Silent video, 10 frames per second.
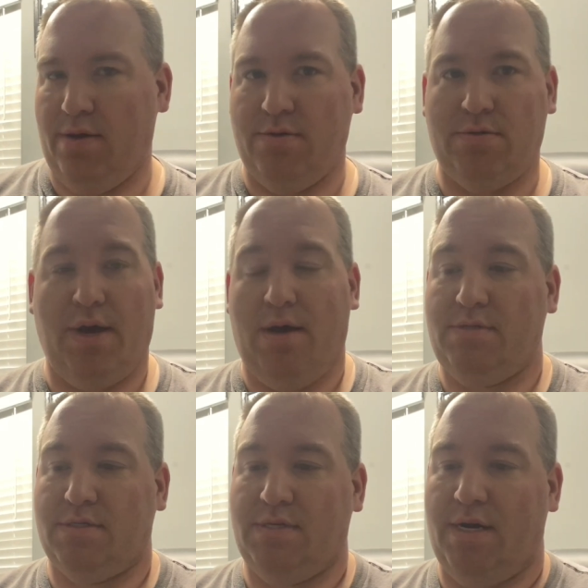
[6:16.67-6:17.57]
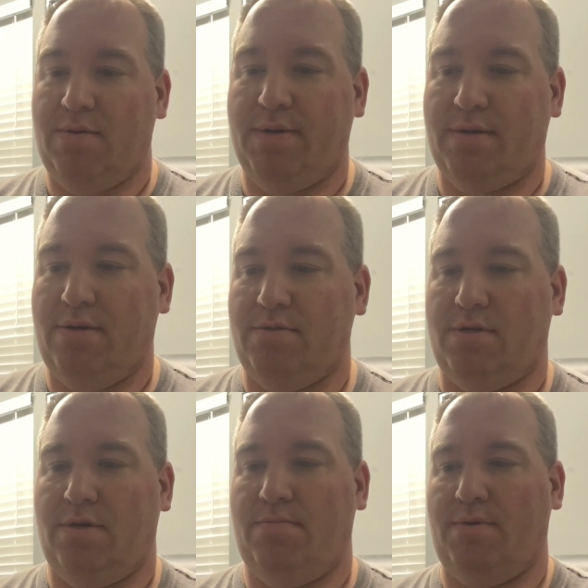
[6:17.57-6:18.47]
So yeah, I was excited to pick those
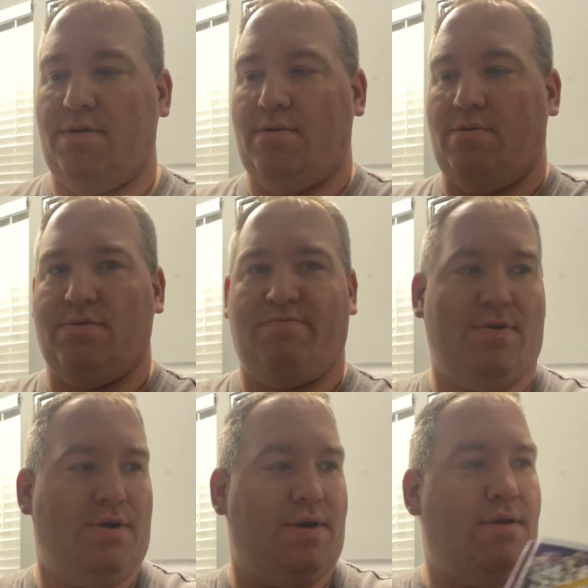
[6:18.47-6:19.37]
up. I was very